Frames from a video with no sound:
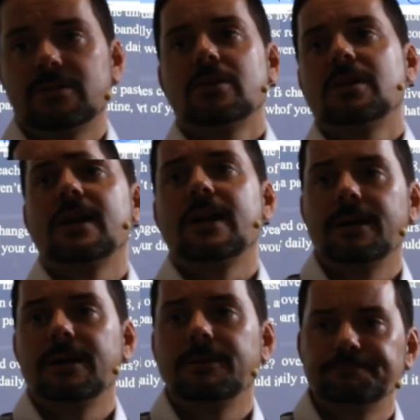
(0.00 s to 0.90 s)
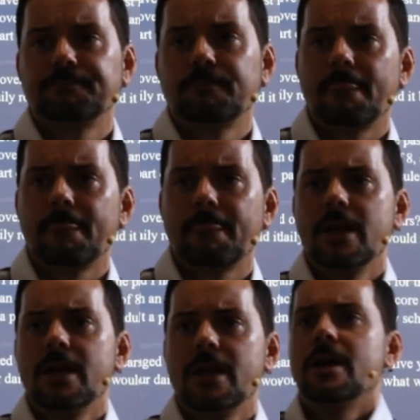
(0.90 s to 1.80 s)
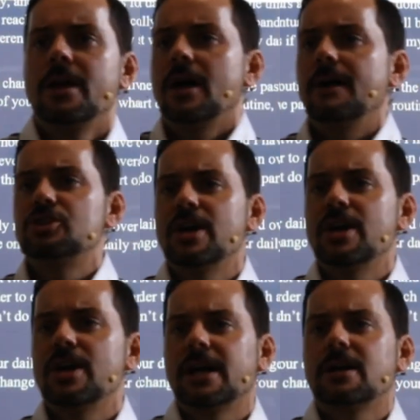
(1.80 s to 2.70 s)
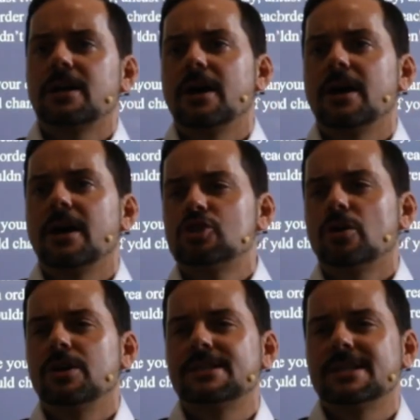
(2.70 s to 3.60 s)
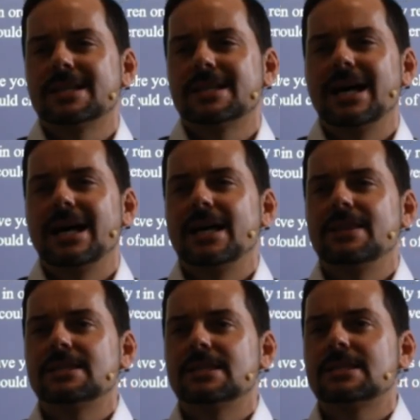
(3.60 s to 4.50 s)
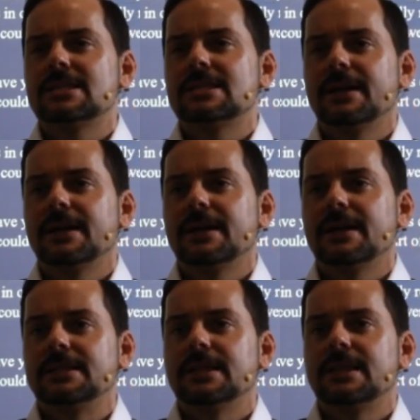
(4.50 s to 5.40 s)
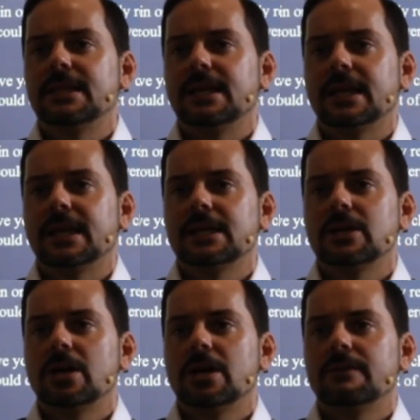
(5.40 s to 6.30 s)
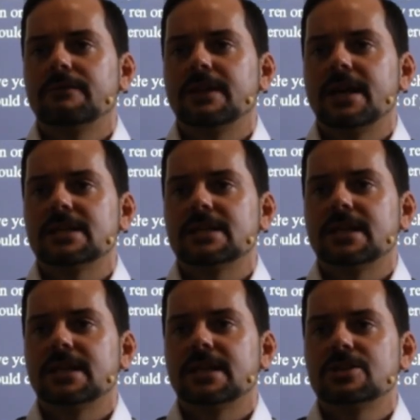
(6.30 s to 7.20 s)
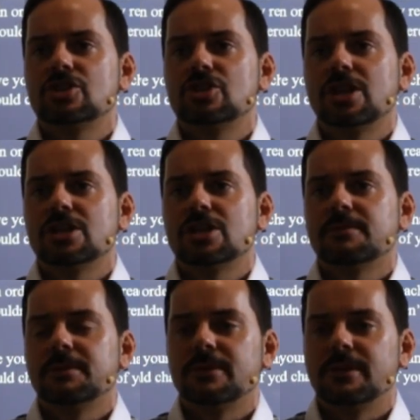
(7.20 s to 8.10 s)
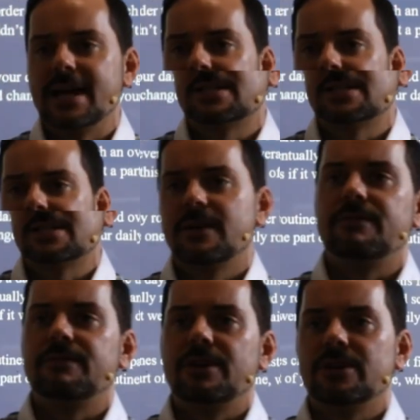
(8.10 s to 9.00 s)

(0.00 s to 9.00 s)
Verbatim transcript: Okay. Abhishek uh, Pachori says, ah, this is something I need to think of. Yes, it has changed for me in the last five years.